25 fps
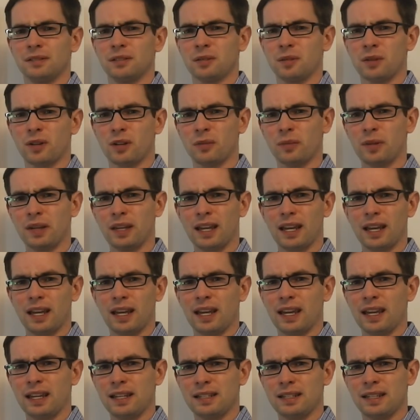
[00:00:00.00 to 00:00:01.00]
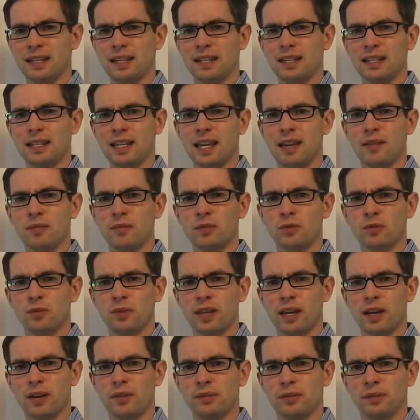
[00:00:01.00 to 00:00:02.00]
will be 18 games
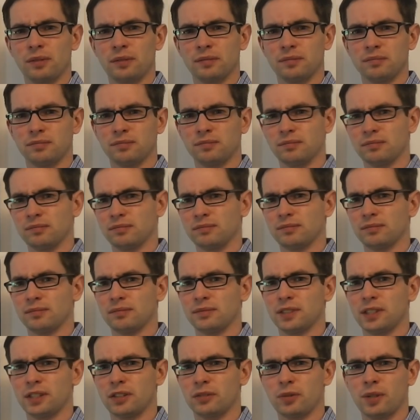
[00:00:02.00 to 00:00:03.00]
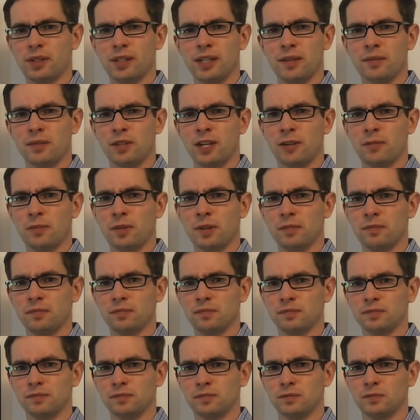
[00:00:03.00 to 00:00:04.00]
without a three-time champion.
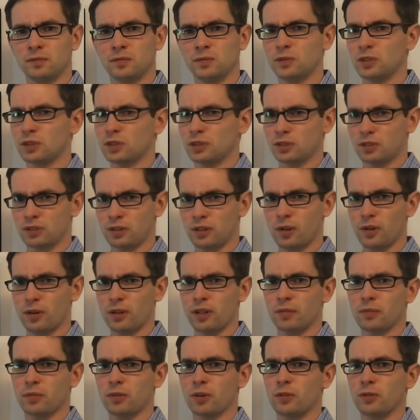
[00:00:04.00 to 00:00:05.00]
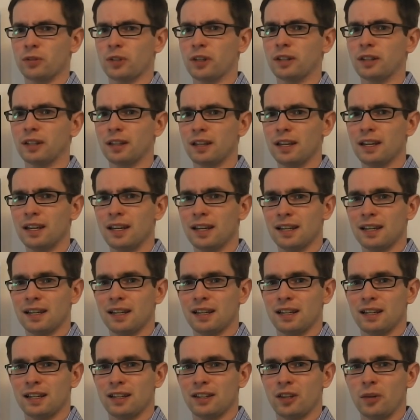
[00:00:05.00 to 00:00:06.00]
Slowly approaching
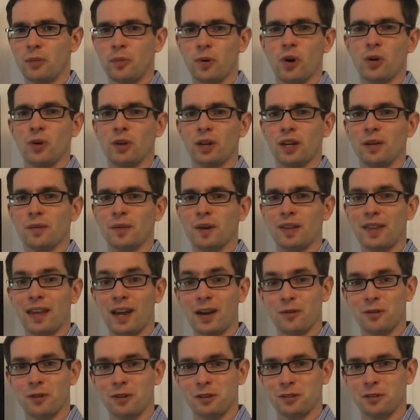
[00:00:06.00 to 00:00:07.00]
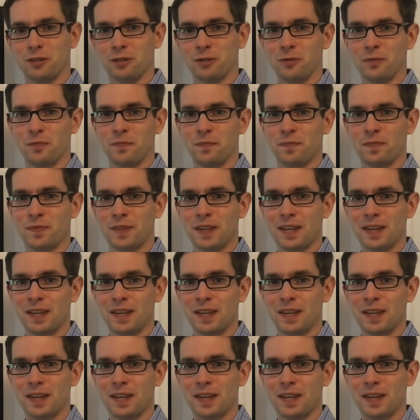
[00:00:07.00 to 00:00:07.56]
the podium on that one, too.